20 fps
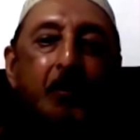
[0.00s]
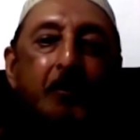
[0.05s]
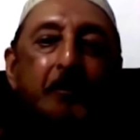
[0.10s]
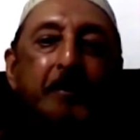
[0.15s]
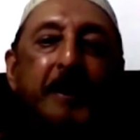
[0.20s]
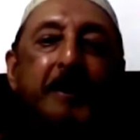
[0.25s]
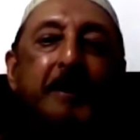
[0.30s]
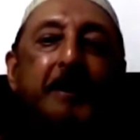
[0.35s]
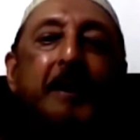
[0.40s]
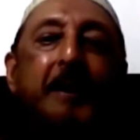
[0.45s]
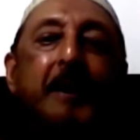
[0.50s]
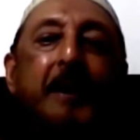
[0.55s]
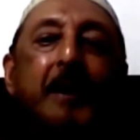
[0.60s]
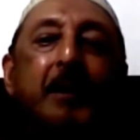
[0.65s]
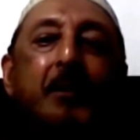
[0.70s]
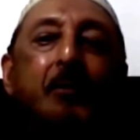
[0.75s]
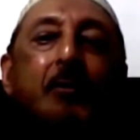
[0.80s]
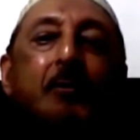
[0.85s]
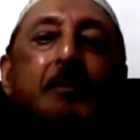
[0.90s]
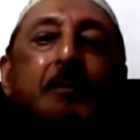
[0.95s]
who may
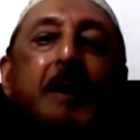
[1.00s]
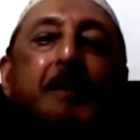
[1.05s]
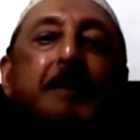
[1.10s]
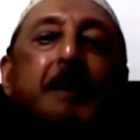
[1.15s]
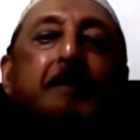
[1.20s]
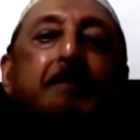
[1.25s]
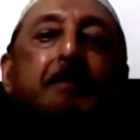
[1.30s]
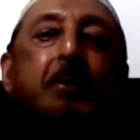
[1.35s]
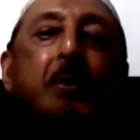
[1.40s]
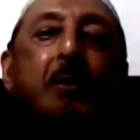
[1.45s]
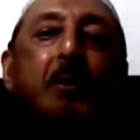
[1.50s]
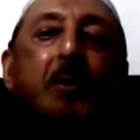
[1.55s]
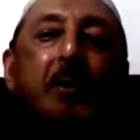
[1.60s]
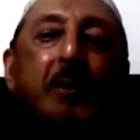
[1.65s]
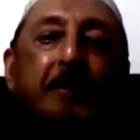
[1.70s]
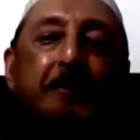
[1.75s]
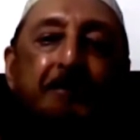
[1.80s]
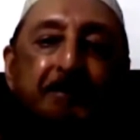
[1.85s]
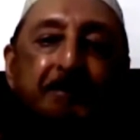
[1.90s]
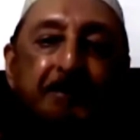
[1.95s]
be
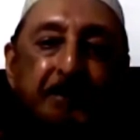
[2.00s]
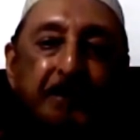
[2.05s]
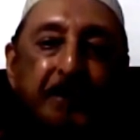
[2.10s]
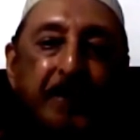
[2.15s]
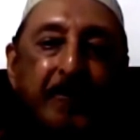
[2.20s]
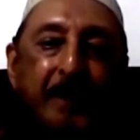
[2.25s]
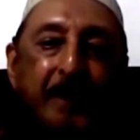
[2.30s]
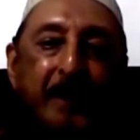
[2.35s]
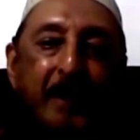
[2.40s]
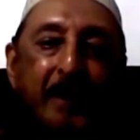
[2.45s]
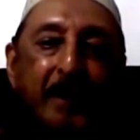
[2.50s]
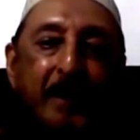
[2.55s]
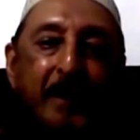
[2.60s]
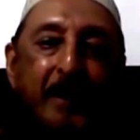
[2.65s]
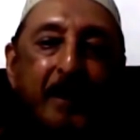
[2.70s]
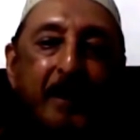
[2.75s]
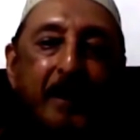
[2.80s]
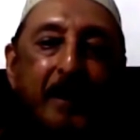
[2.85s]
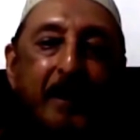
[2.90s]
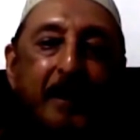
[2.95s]
poor
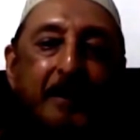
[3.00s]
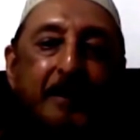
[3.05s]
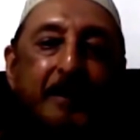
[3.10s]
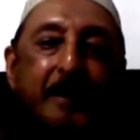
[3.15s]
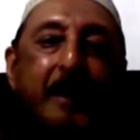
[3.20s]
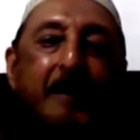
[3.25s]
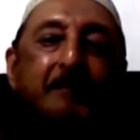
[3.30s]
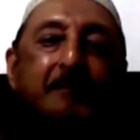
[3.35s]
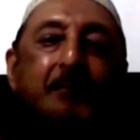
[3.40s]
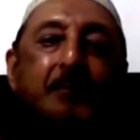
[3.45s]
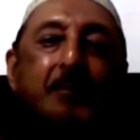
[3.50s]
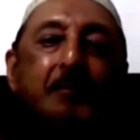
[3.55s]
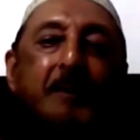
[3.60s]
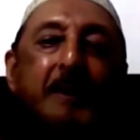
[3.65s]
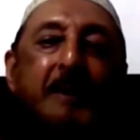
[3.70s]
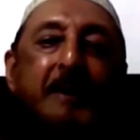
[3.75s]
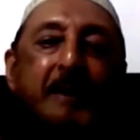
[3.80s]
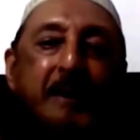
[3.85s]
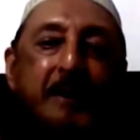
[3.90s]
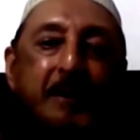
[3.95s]
and have no
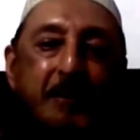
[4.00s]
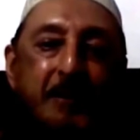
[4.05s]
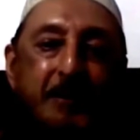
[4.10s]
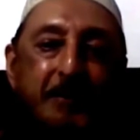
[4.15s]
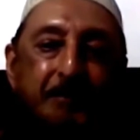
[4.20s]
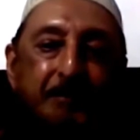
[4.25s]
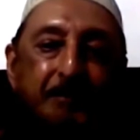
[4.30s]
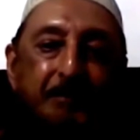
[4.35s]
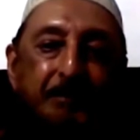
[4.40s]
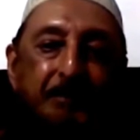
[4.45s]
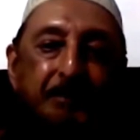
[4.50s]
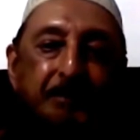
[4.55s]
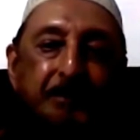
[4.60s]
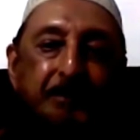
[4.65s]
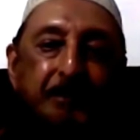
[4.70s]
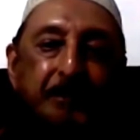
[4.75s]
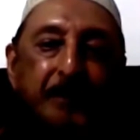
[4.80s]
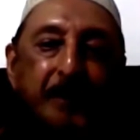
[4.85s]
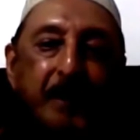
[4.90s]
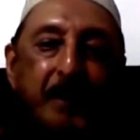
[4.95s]
money.
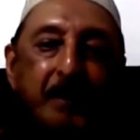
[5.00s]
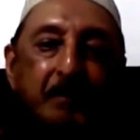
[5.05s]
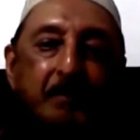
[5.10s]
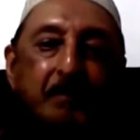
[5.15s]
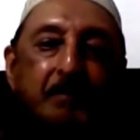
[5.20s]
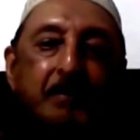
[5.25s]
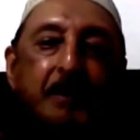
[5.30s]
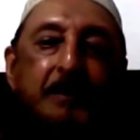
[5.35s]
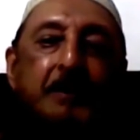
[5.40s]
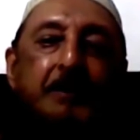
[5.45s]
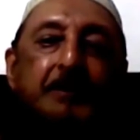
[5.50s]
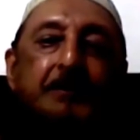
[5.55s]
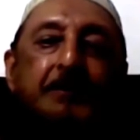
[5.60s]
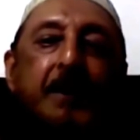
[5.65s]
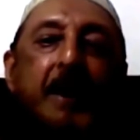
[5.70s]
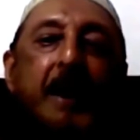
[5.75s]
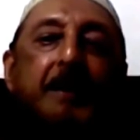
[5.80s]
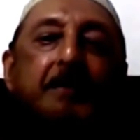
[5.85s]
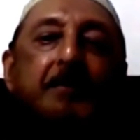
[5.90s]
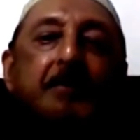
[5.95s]
But the
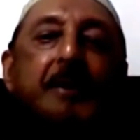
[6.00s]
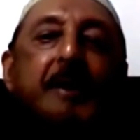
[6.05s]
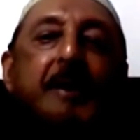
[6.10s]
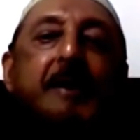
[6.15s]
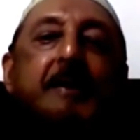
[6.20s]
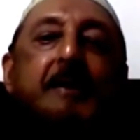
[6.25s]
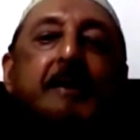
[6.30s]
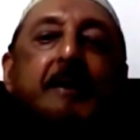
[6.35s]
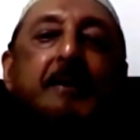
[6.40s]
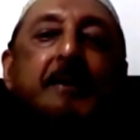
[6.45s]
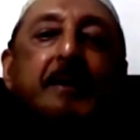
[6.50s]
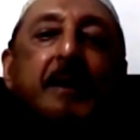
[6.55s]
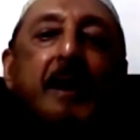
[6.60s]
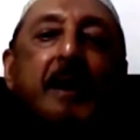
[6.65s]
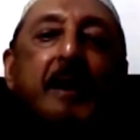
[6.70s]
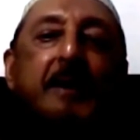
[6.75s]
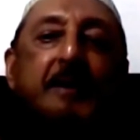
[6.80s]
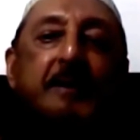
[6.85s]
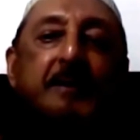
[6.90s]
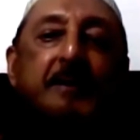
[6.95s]
tribe
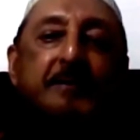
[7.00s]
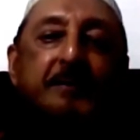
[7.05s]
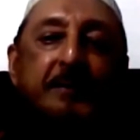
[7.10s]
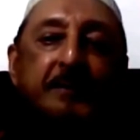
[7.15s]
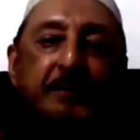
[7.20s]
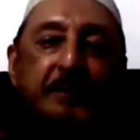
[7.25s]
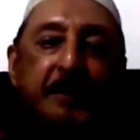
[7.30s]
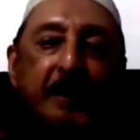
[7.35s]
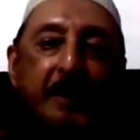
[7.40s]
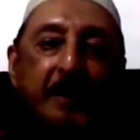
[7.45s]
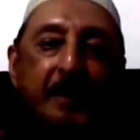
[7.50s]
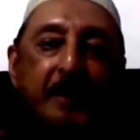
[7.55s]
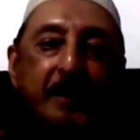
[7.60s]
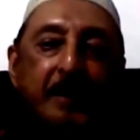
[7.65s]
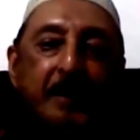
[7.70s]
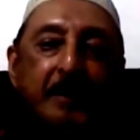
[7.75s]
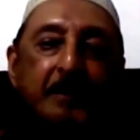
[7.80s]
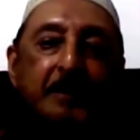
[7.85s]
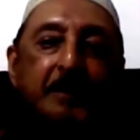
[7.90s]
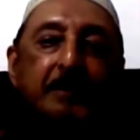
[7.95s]
recognizes
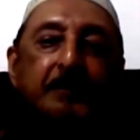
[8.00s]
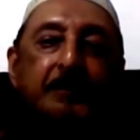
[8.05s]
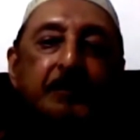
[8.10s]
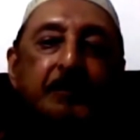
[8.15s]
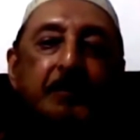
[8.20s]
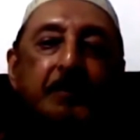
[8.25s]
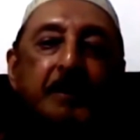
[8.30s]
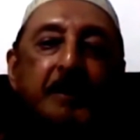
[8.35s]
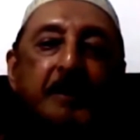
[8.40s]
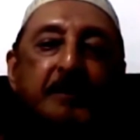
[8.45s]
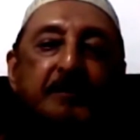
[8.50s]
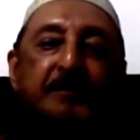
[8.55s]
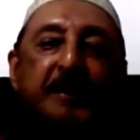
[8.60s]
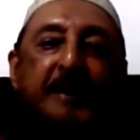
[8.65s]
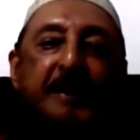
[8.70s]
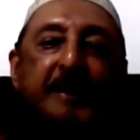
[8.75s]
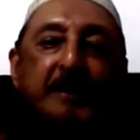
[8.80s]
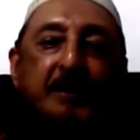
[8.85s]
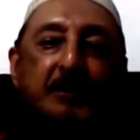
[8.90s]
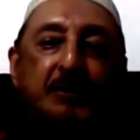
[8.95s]
this to be a
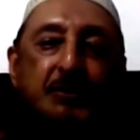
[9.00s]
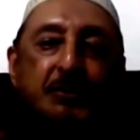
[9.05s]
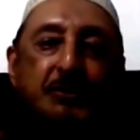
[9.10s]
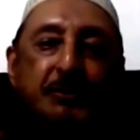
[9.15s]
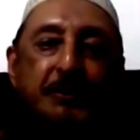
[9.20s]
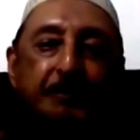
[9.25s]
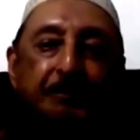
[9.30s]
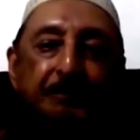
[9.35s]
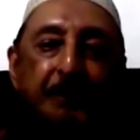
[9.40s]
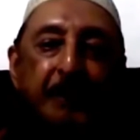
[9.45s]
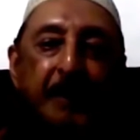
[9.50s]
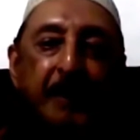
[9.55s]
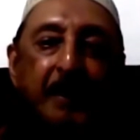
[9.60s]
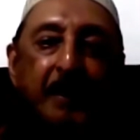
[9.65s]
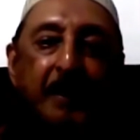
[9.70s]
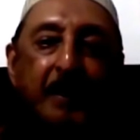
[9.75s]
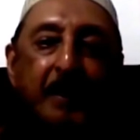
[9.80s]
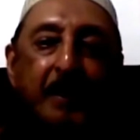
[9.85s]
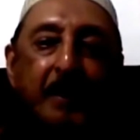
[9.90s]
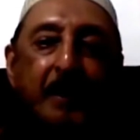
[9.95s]
sage
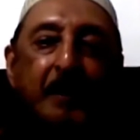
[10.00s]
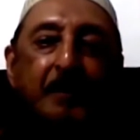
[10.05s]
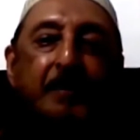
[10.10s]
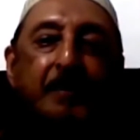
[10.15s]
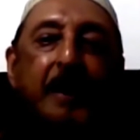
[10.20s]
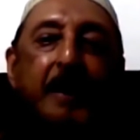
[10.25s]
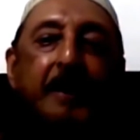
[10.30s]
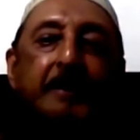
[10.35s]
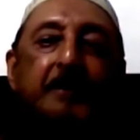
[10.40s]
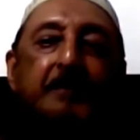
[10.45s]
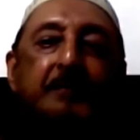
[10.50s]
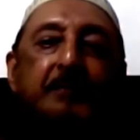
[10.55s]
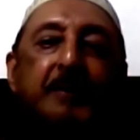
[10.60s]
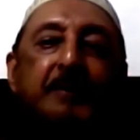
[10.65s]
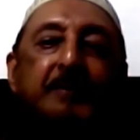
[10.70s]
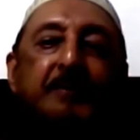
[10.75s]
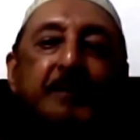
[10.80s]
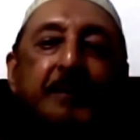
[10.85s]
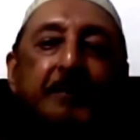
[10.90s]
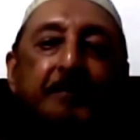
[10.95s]
a man of
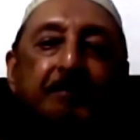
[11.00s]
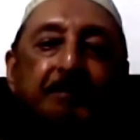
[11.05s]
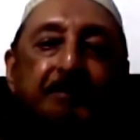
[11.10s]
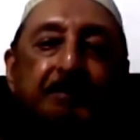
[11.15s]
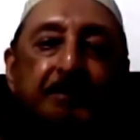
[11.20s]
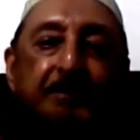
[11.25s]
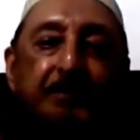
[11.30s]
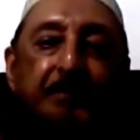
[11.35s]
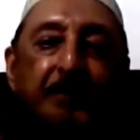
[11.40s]
wisdom.